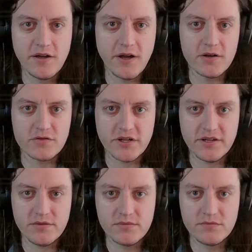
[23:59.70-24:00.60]
All right,
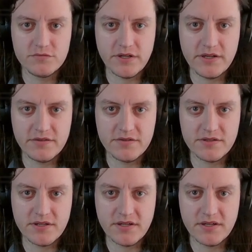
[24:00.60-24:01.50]
round
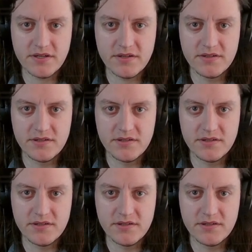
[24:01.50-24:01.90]
uh